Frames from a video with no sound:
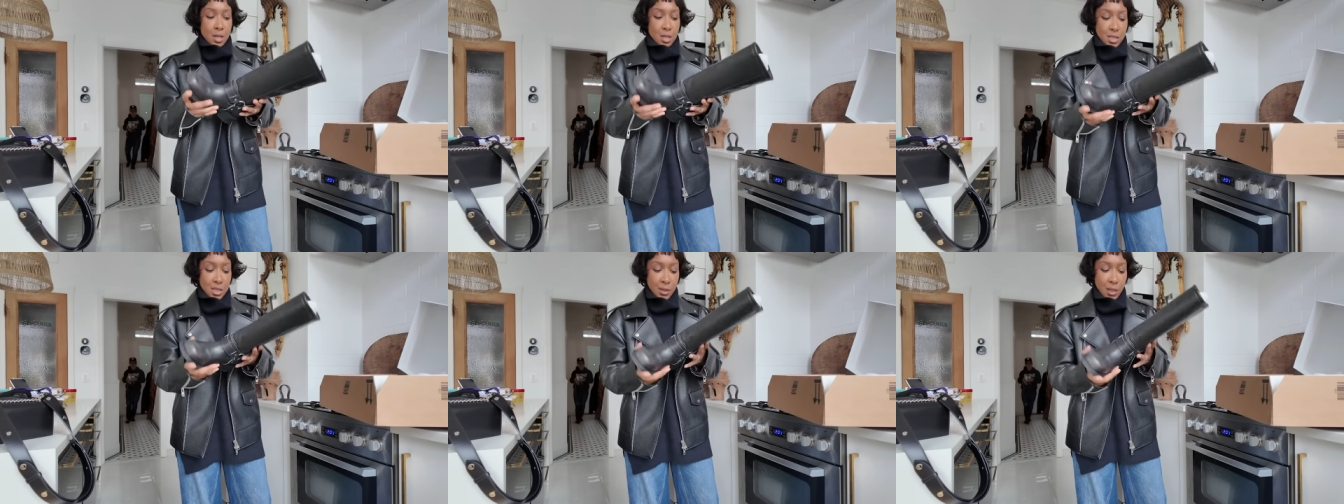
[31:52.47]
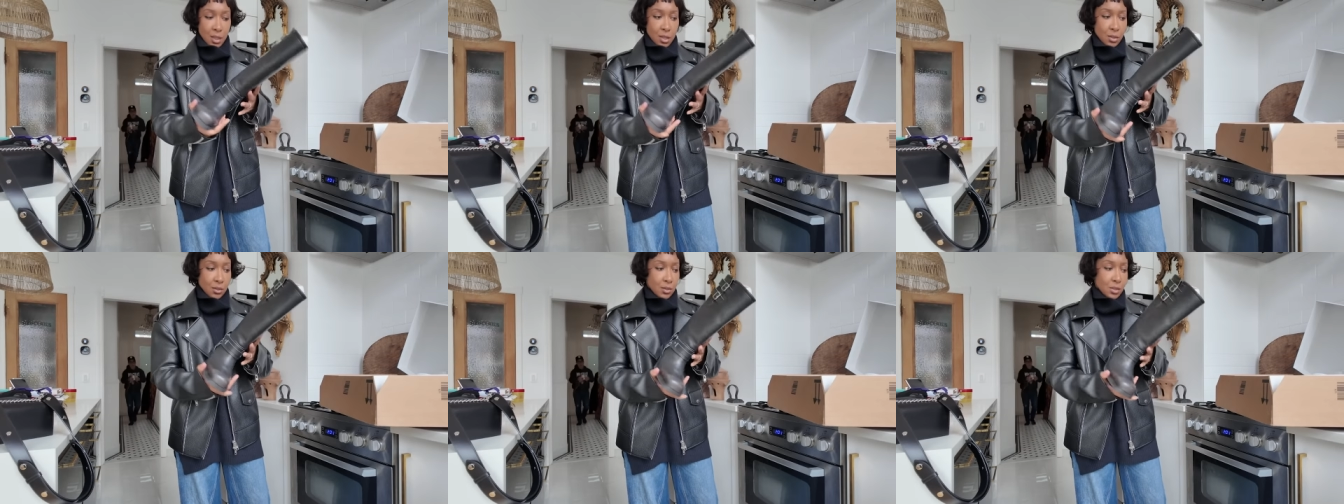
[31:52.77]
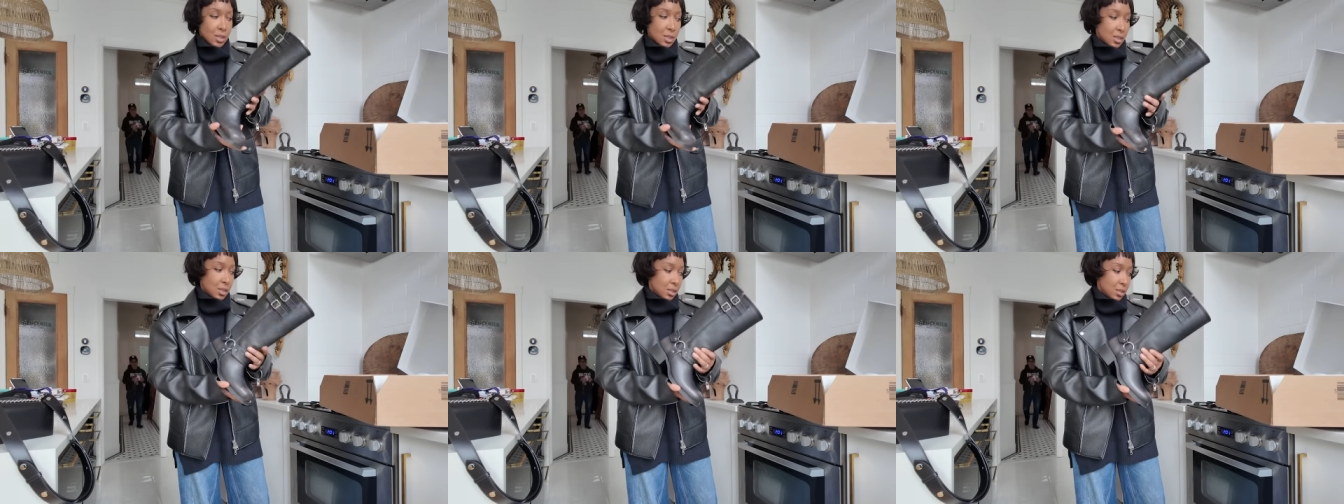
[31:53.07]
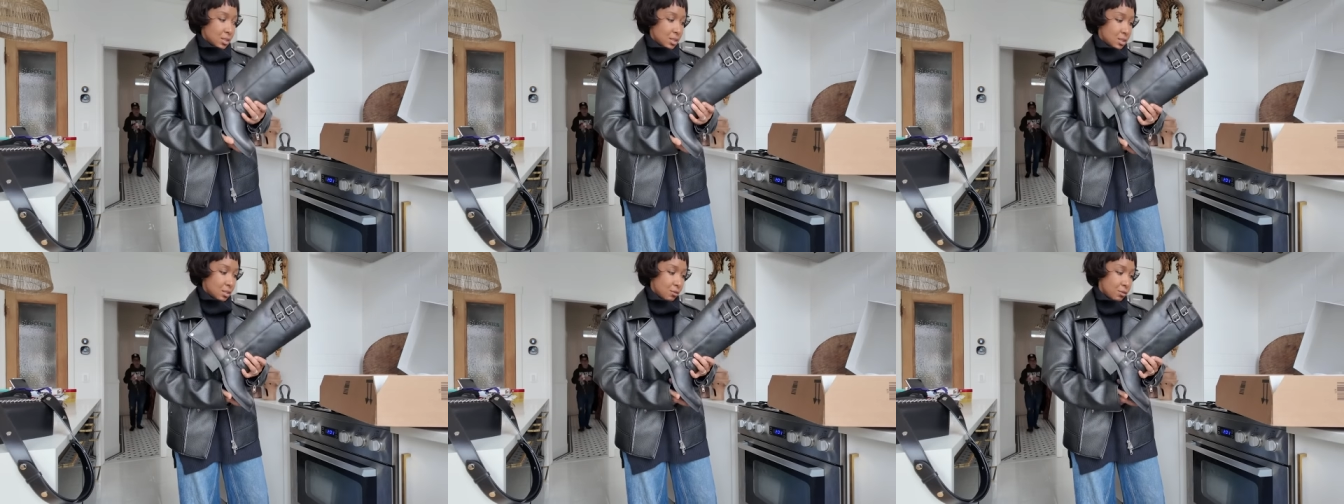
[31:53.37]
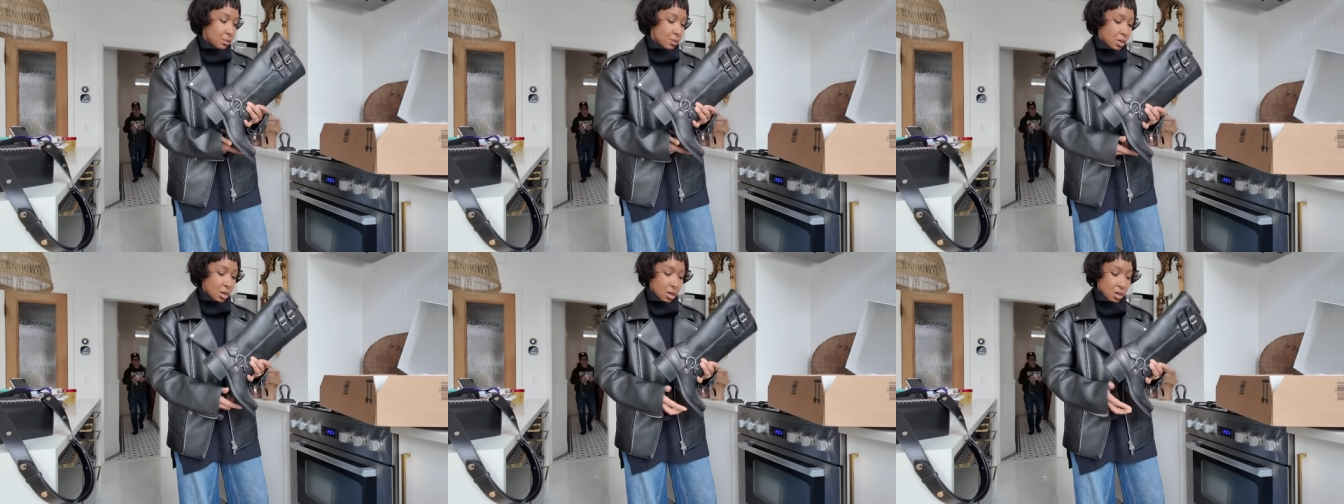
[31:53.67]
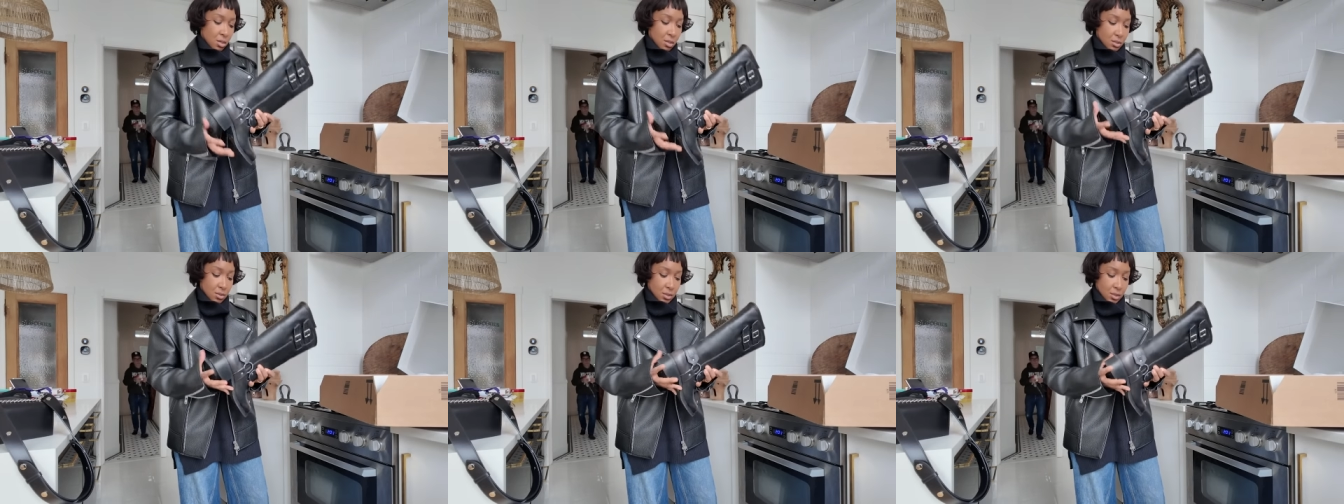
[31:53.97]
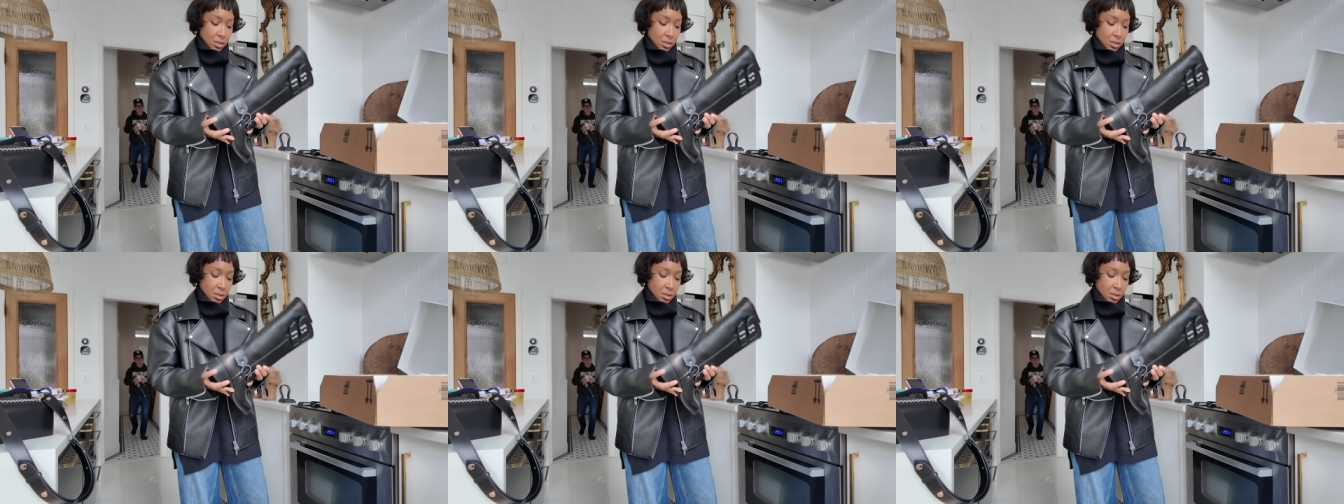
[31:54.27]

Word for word: So I got these. These are from Cos.